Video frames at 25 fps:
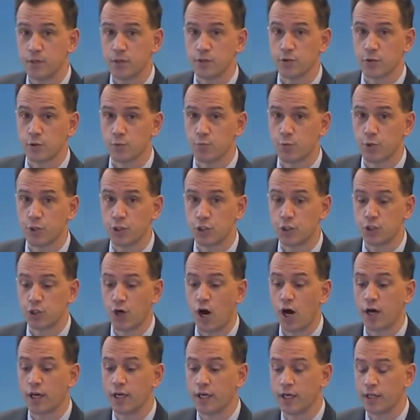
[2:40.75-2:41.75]
So it's pretty
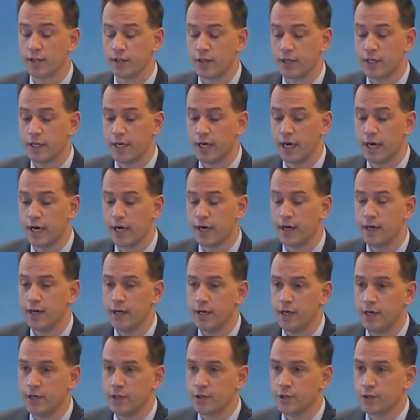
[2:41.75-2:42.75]
shocking the
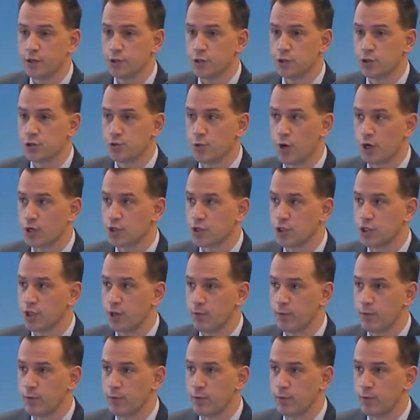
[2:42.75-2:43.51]
destruction